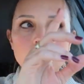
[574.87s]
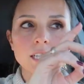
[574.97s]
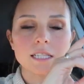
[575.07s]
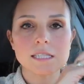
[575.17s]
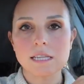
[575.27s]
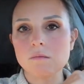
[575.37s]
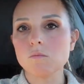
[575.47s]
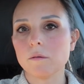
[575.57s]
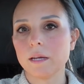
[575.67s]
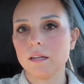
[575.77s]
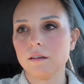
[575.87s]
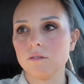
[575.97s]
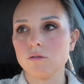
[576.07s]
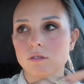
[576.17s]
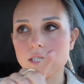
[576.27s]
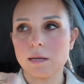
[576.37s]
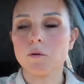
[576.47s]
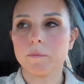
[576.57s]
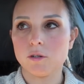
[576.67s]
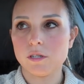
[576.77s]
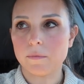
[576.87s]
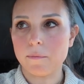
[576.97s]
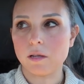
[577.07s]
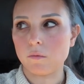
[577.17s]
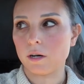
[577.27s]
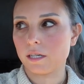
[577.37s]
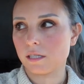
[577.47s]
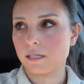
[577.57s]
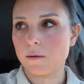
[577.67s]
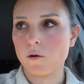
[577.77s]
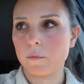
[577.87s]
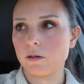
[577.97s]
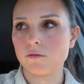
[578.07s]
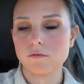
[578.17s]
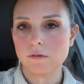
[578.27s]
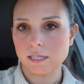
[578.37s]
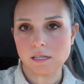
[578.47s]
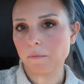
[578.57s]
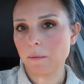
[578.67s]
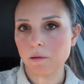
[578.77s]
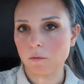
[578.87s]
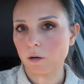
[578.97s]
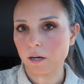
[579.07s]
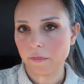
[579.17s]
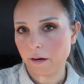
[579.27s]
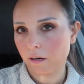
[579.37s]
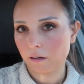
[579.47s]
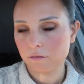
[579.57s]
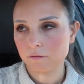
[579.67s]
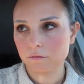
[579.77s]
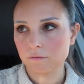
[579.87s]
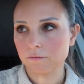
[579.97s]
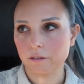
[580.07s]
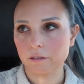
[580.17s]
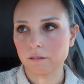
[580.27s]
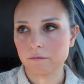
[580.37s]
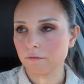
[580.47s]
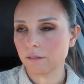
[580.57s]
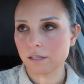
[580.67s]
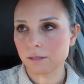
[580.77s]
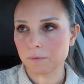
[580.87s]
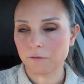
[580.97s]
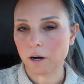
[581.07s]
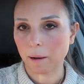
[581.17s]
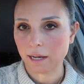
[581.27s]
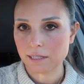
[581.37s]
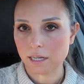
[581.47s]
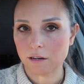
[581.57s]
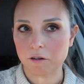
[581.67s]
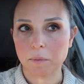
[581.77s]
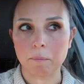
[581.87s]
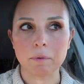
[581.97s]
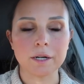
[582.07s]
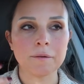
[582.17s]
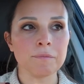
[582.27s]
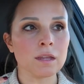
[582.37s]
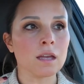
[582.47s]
The same woman who did my blood work is the same woman who has done my blood work there for as far back as I can remember.